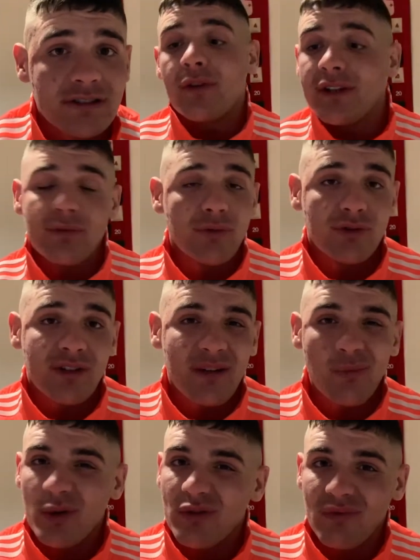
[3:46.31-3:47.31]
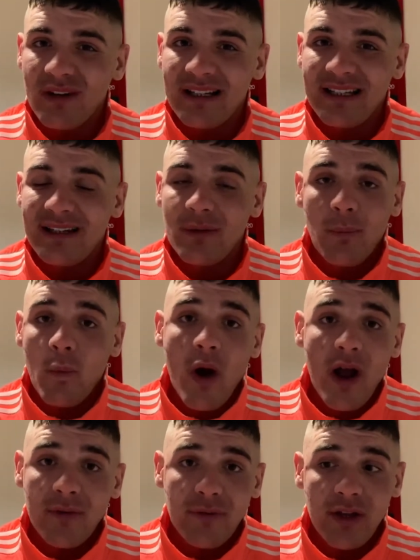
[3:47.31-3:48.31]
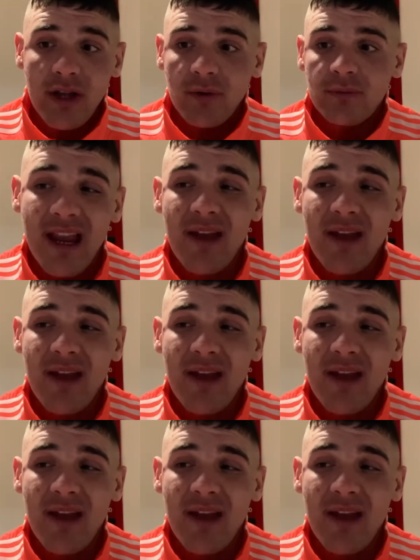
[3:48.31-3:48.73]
So this routine wouldn't really work for you.